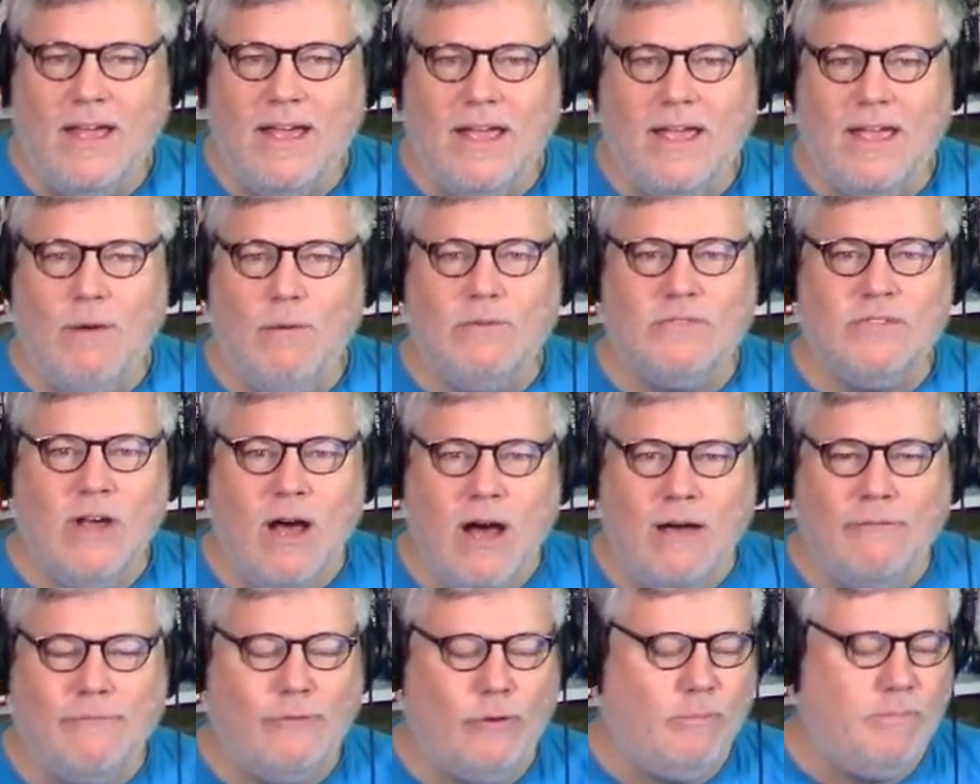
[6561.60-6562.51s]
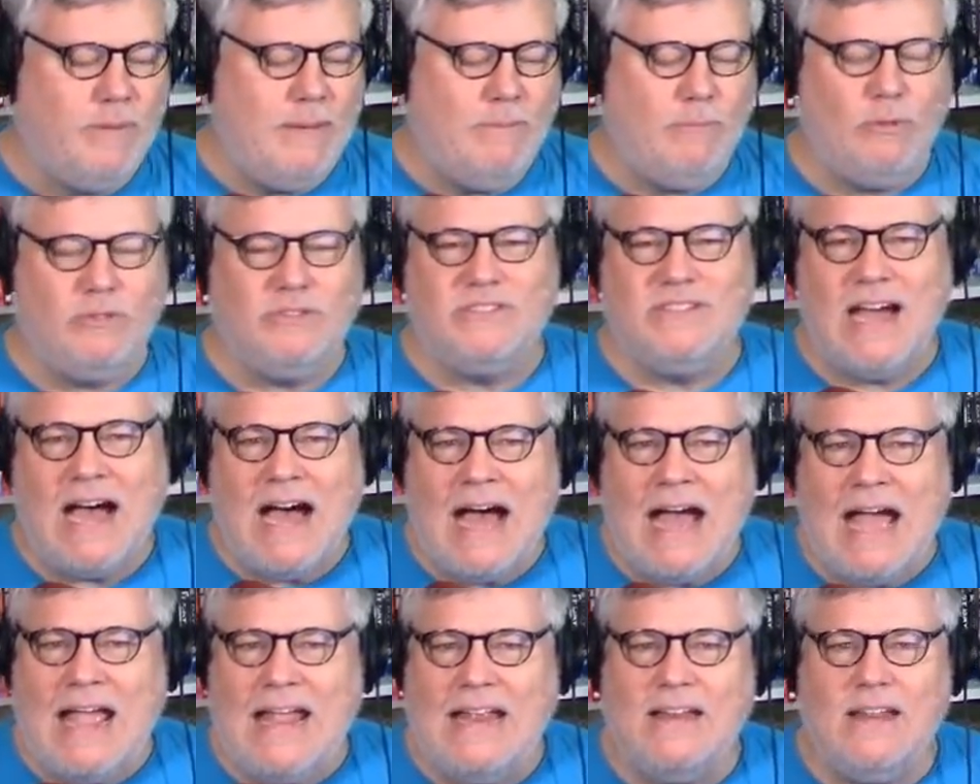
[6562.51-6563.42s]
It was awful. People
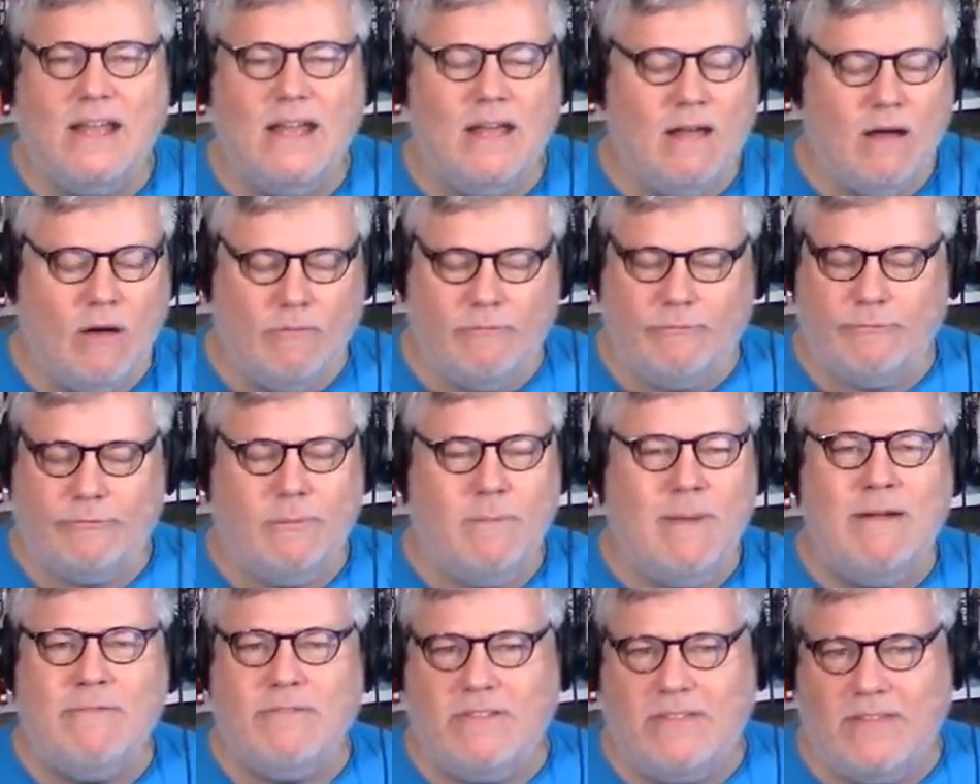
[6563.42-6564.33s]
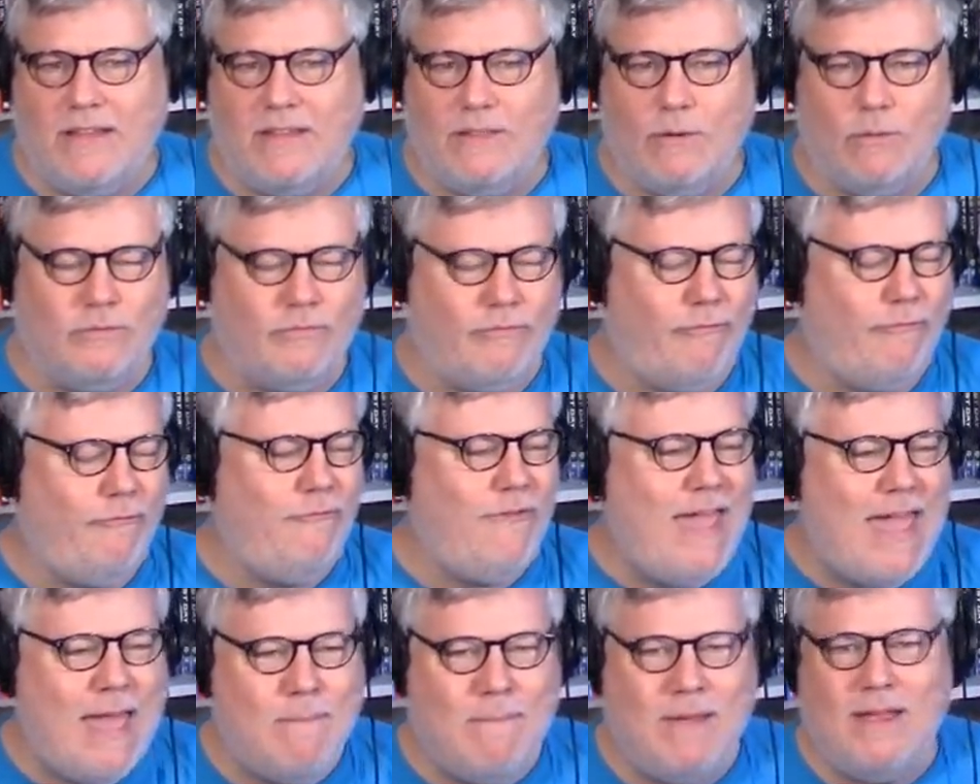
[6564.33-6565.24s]
died uh, from everything. There was
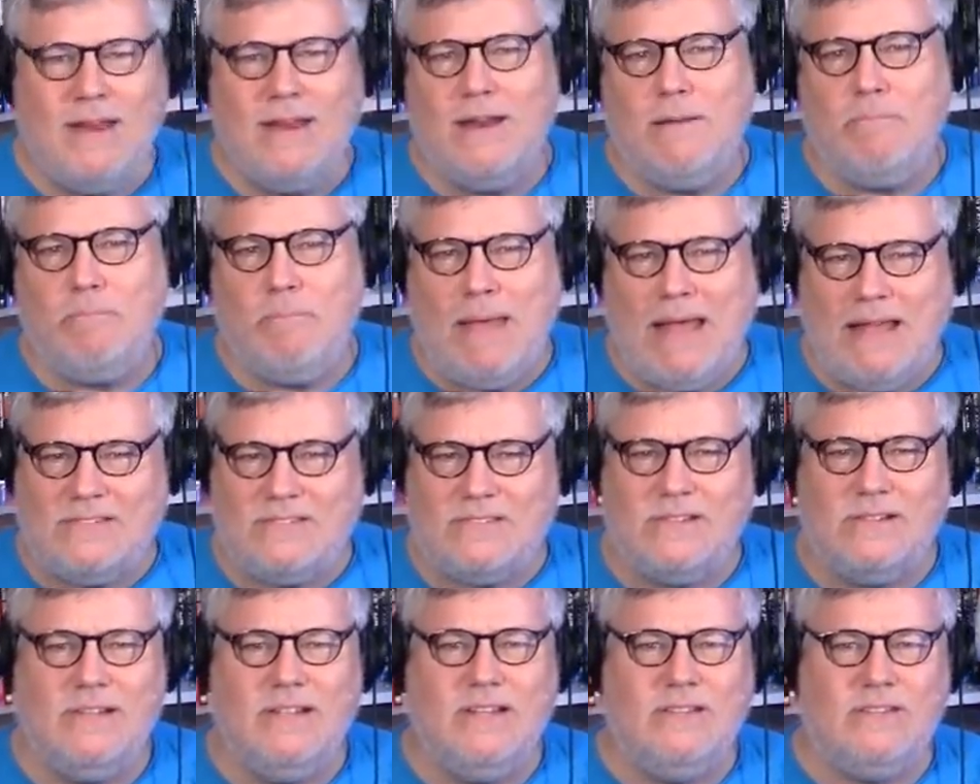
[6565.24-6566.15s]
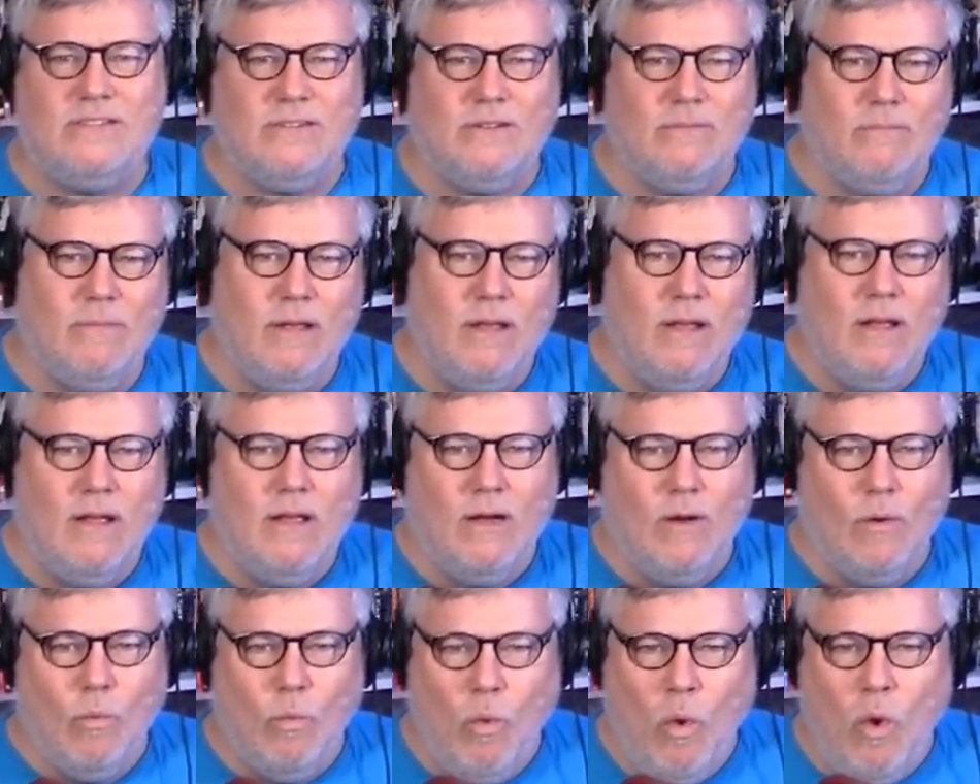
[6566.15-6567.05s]
famine and pestilence and
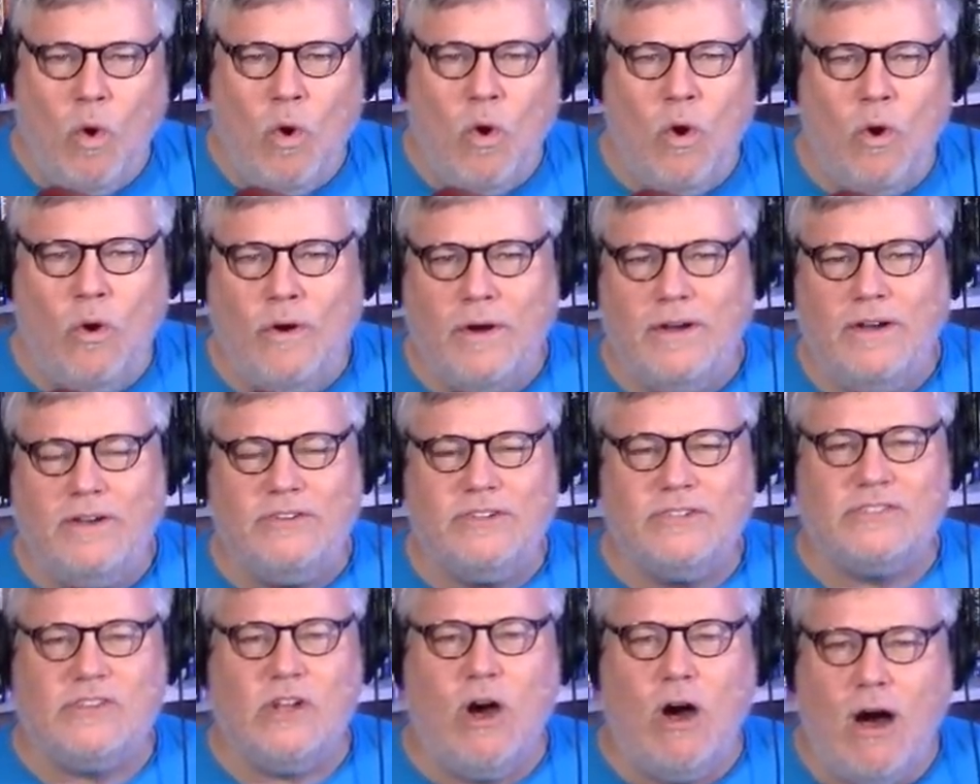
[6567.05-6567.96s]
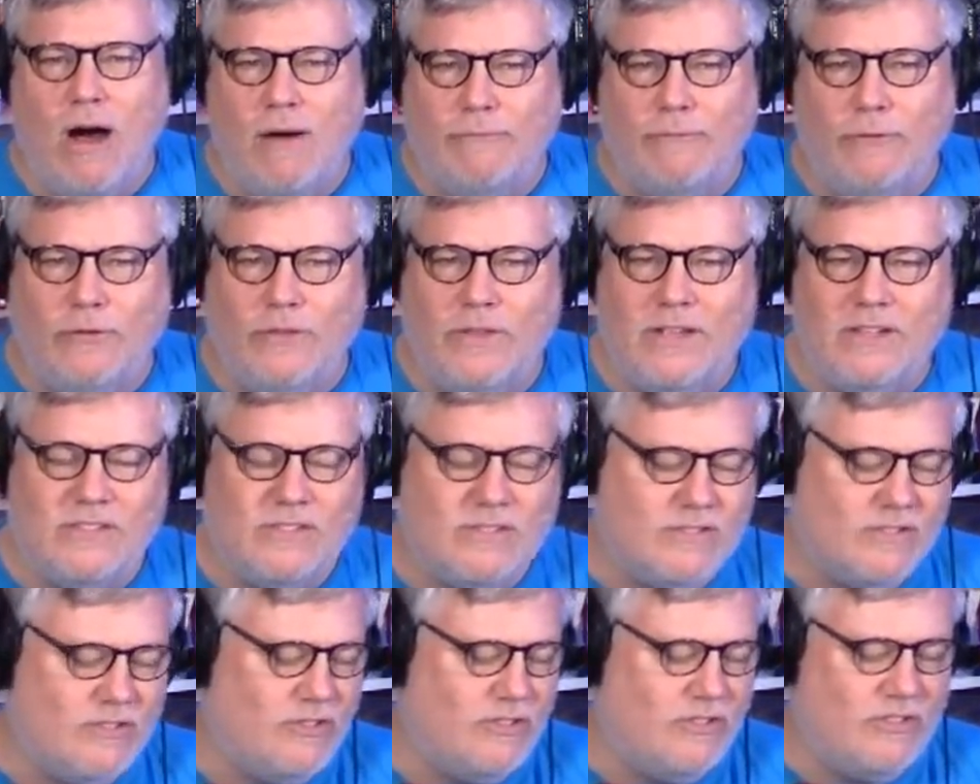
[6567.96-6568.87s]
war and just
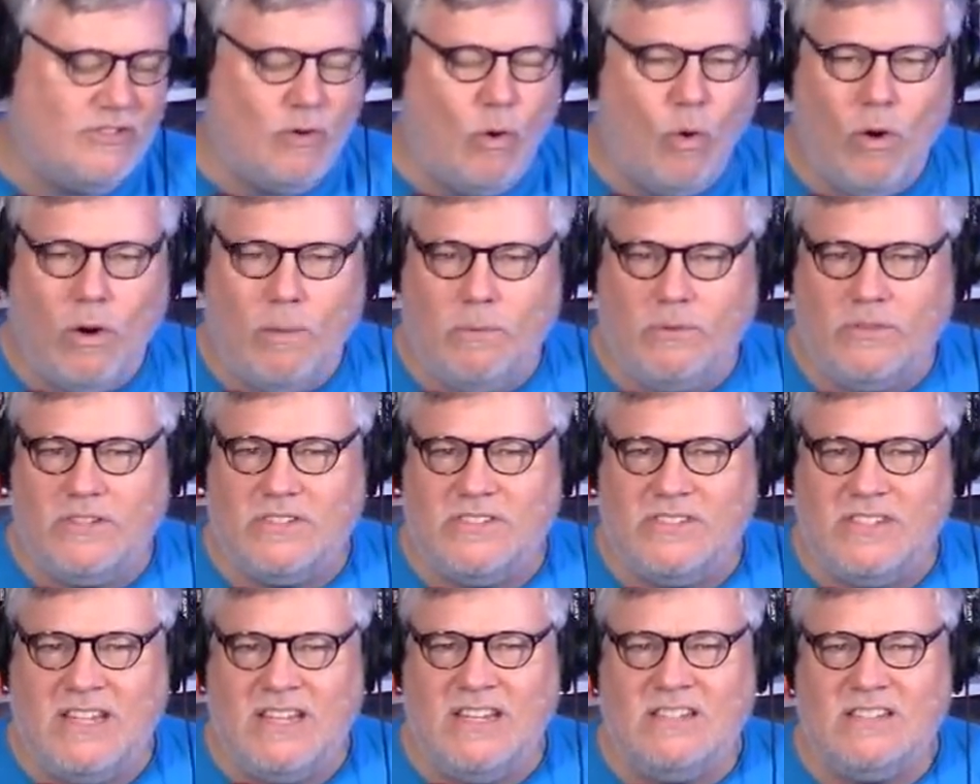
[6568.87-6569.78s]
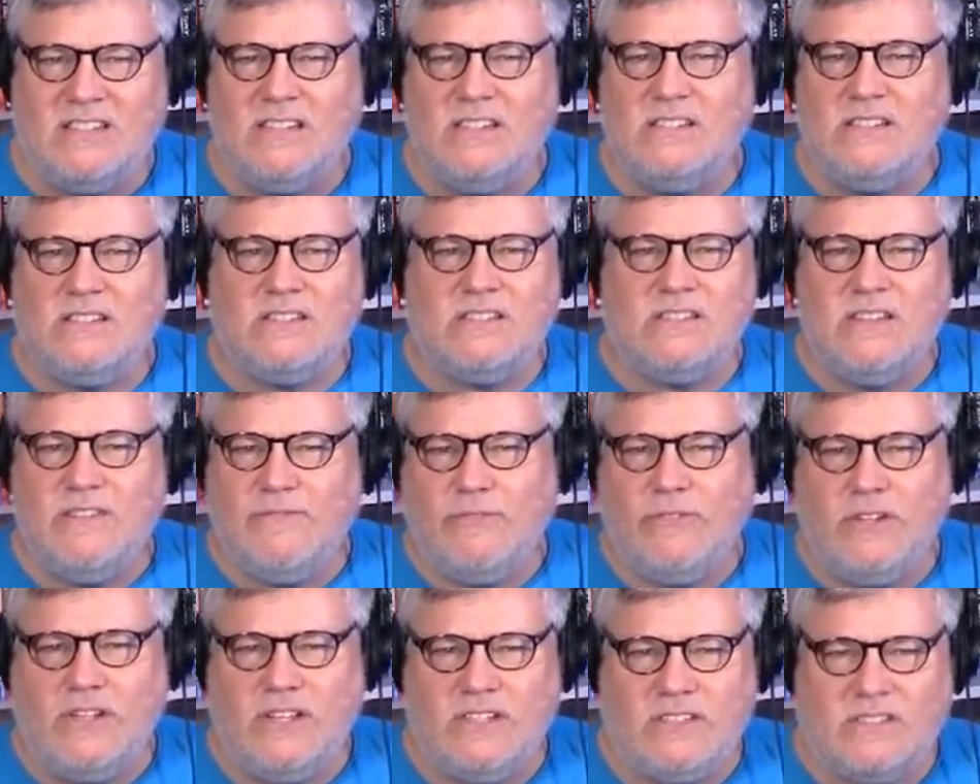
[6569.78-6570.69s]
awfulness, horrible diseases,
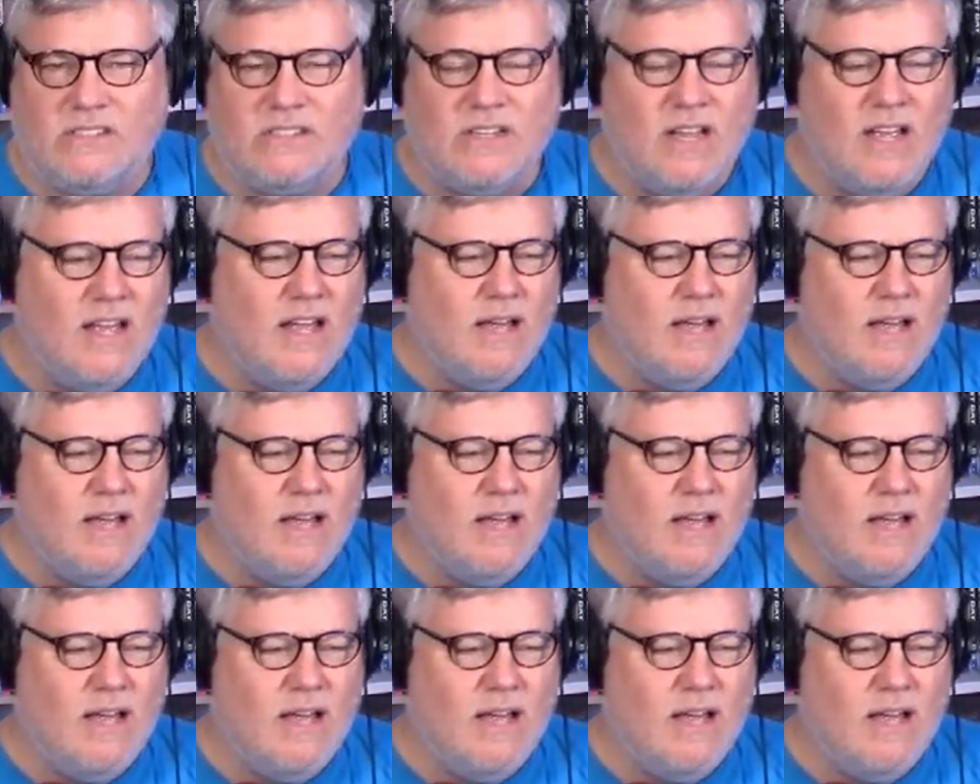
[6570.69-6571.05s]
syphilis.